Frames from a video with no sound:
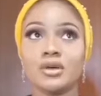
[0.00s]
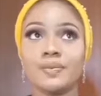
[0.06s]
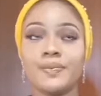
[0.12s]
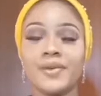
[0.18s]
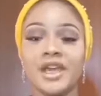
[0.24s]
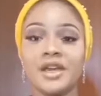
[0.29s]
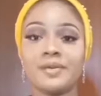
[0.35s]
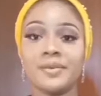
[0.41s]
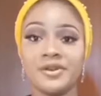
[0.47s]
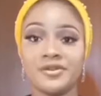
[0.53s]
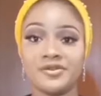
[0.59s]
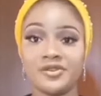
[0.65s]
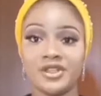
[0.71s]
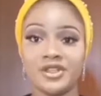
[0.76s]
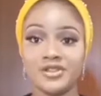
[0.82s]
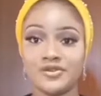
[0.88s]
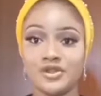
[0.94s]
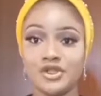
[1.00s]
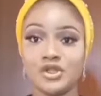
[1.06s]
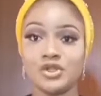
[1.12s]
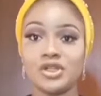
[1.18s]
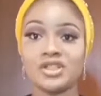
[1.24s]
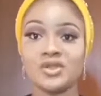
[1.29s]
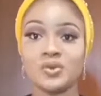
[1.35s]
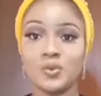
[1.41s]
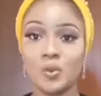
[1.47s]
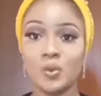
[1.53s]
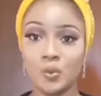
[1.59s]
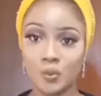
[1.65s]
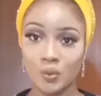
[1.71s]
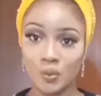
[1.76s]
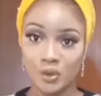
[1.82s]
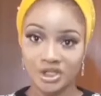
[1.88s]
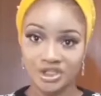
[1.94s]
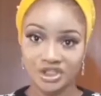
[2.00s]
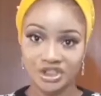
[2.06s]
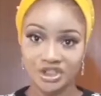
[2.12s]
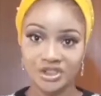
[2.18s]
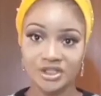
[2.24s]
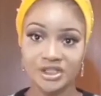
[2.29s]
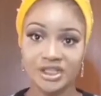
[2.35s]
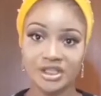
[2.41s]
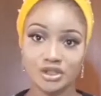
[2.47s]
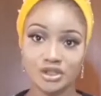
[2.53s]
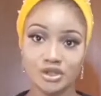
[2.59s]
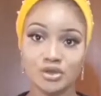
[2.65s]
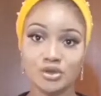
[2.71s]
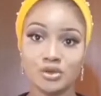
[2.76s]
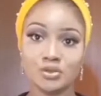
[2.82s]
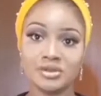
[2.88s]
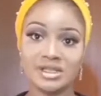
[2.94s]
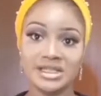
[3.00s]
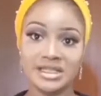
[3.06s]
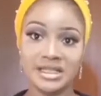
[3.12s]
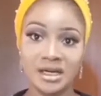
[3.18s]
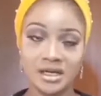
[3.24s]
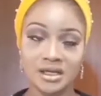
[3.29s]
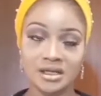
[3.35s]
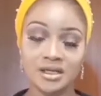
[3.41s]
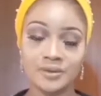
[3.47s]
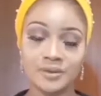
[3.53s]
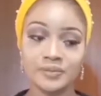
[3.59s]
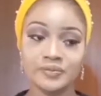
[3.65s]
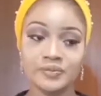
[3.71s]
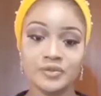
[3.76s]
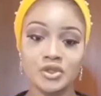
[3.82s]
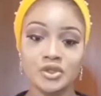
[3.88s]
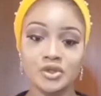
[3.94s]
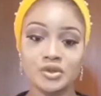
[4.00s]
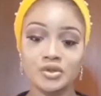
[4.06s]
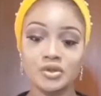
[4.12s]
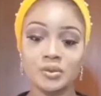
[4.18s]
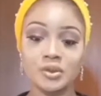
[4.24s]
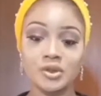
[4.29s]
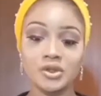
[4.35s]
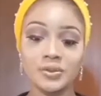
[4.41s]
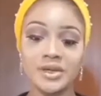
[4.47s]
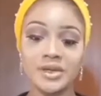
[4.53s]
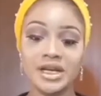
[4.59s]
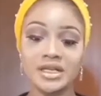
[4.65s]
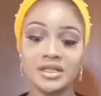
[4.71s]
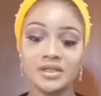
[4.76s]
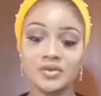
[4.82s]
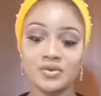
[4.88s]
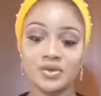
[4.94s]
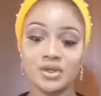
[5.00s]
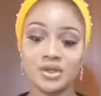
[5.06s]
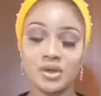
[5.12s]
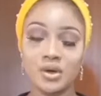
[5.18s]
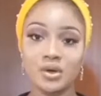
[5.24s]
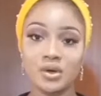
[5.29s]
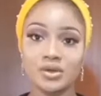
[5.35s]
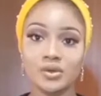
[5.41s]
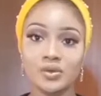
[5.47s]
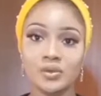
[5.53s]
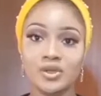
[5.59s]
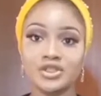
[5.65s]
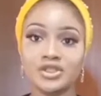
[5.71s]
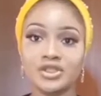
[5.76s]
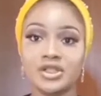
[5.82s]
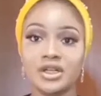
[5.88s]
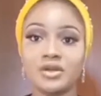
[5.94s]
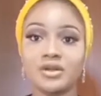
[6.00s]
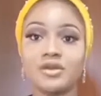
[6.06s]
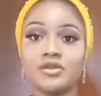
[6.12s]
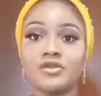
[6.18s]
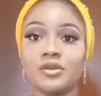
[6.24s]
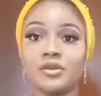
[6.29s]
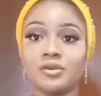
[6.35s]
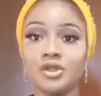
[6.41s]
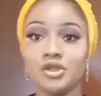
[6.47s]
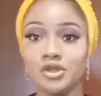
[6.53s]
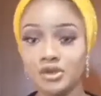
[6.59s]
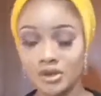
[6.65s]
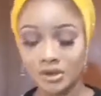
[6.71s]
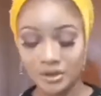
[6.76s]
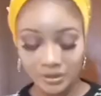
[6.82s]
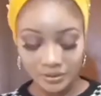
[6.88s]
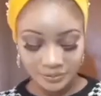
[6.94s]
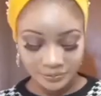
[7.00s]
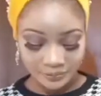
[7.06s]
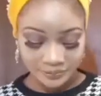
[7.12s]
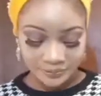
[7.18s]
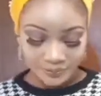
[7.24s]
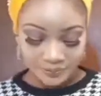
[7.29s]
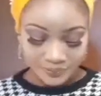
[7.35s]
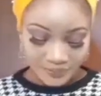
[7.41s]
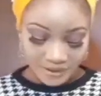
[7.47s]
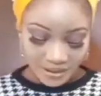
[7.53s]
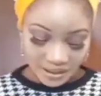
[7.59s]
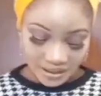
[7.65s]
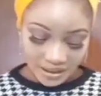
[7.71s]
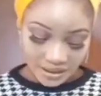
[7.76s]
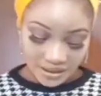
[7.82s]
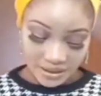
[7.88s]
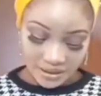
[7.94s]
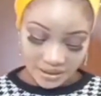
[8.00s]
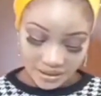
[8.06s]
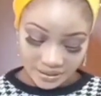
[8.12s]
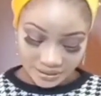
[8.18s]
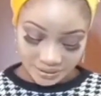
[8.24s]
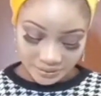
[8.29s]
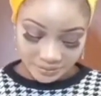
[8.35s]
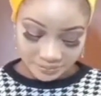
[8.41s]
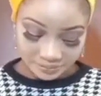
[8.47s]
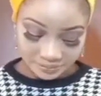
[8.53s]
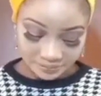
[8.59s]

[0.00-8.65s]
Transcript: make my first video a question get to know me tag. So I'm going to be answering all the questions I got from you all, and